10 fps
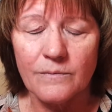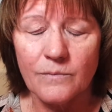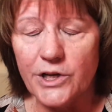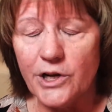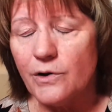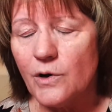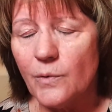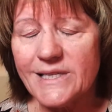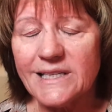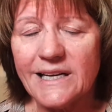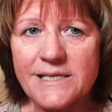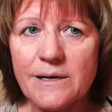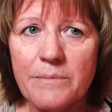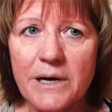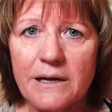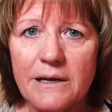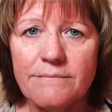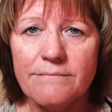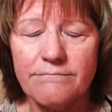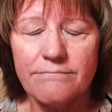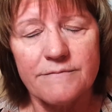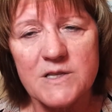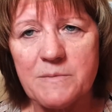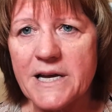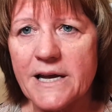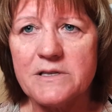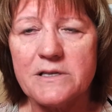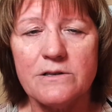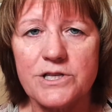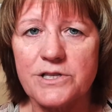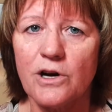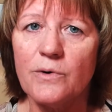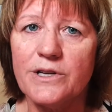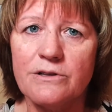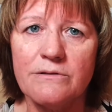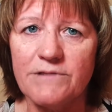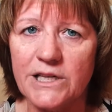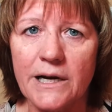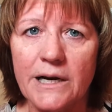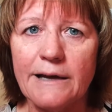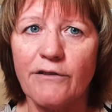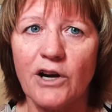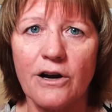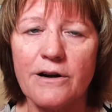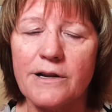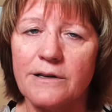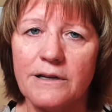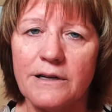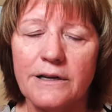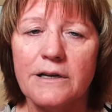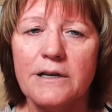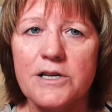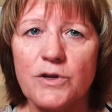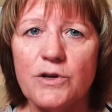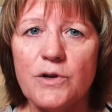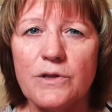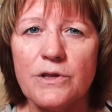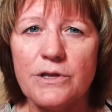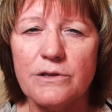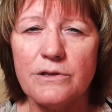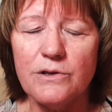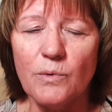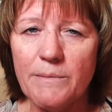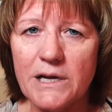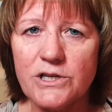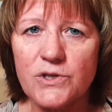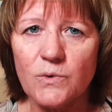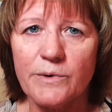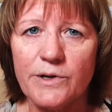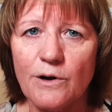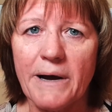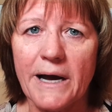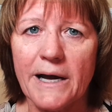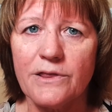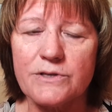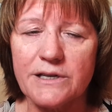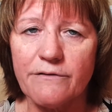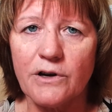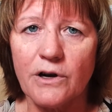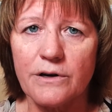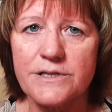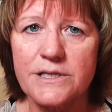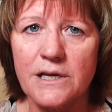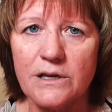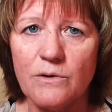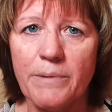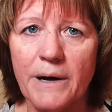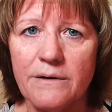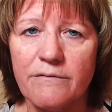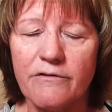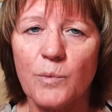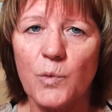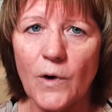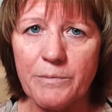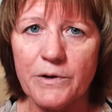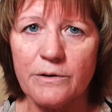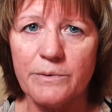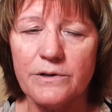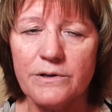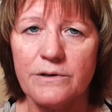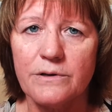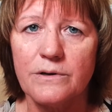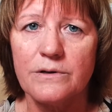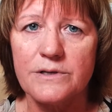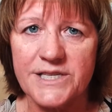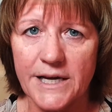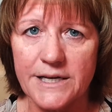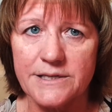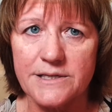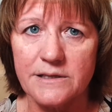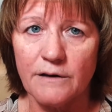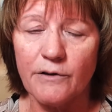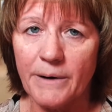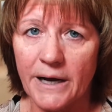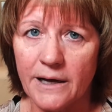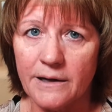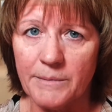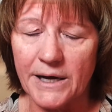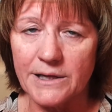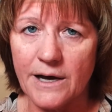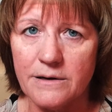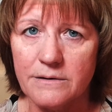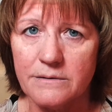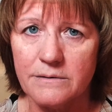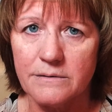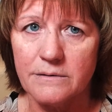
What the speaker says: When you don't know what to get somebody, sometimes you just go and you get a gift card. And so you want to make sure when you're buying those gift cards that you buy them from reputable sites if you're buying them online.